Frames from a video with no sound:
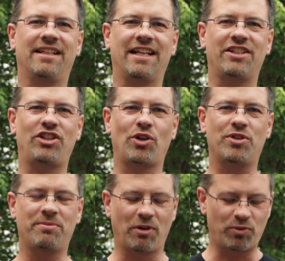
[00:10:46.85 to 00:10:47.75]
Connected Joe
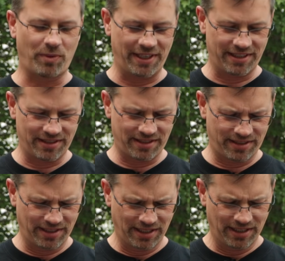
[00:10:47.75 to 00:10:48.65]
Smoke
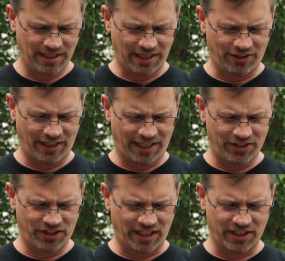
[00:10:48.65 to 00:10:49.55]
Wings, and our
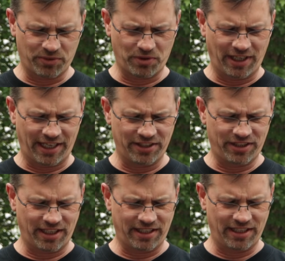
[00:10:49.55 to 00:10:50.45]
hashtags were
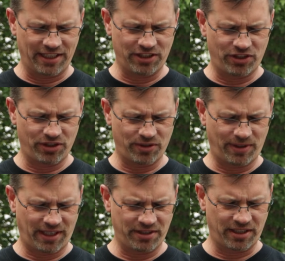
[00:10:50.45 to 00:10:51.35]
hashtag Connected Joe,
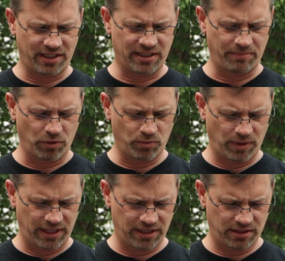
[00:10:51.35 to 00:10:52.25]
hashtag Smoke
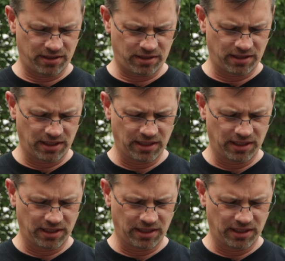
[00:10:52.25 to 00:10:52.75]
Wings.